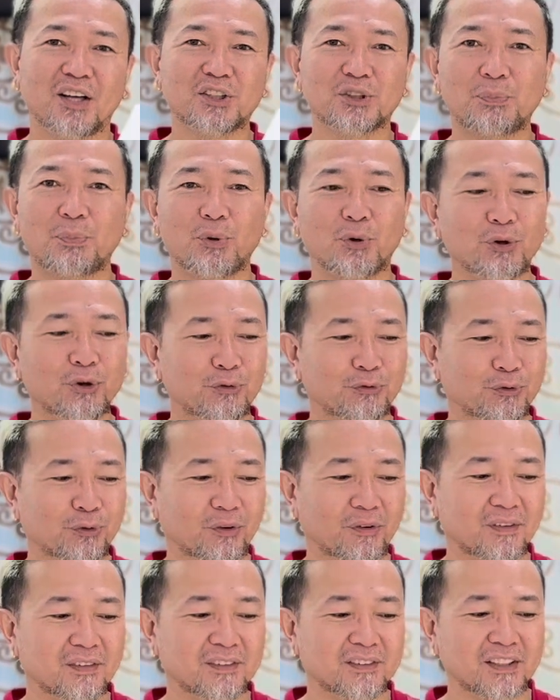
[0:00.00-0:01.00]
it's
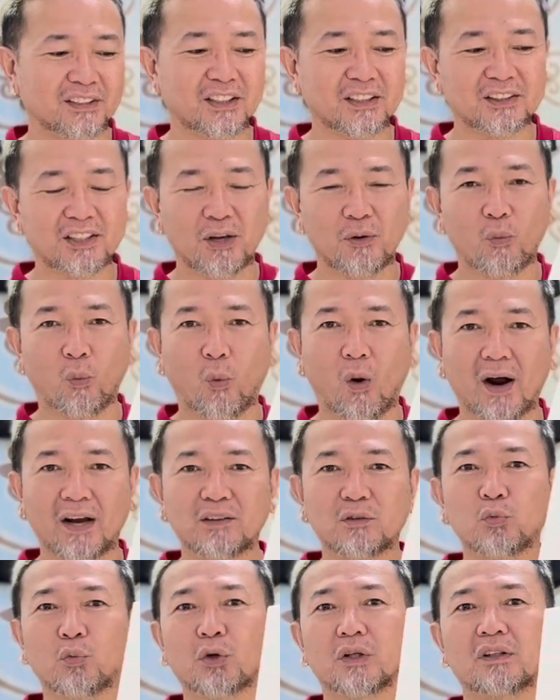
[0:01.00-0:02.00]
beautiful. This is a
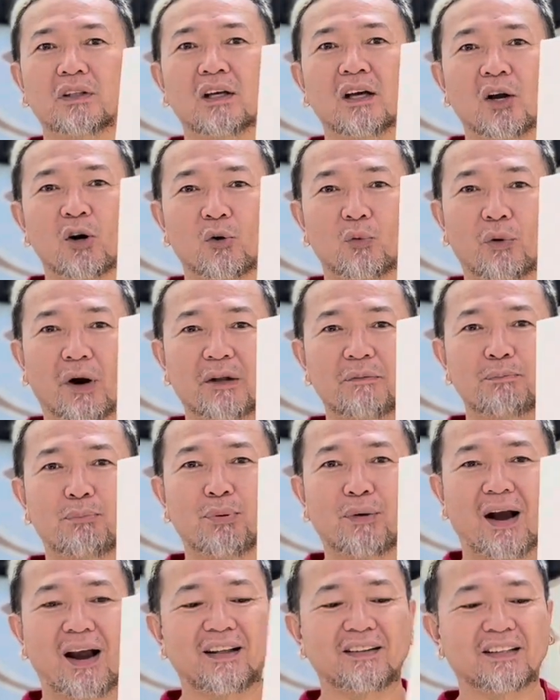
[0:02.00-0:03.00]
white with red
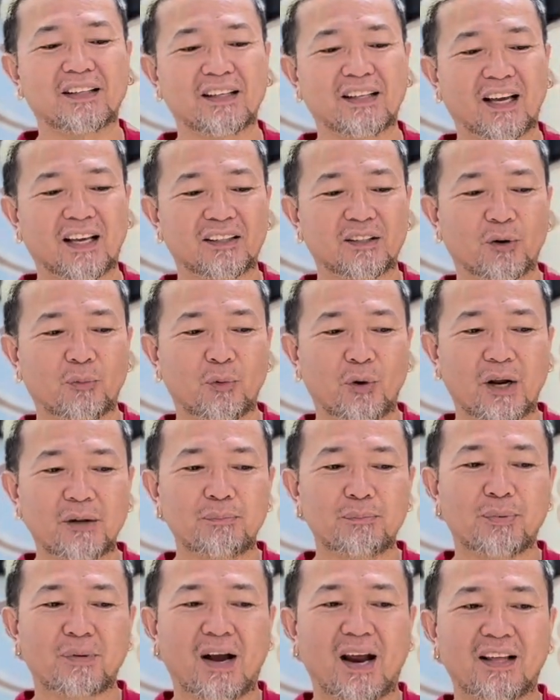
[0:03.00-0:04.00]
branding, and the
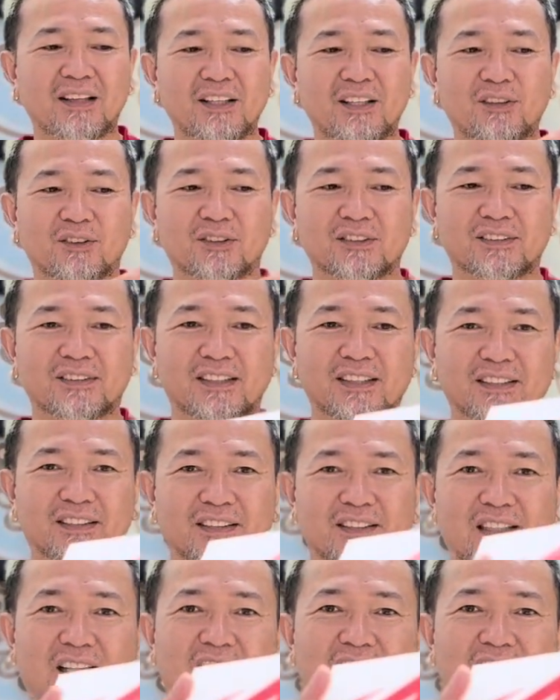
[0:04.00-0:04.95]
red branding on this,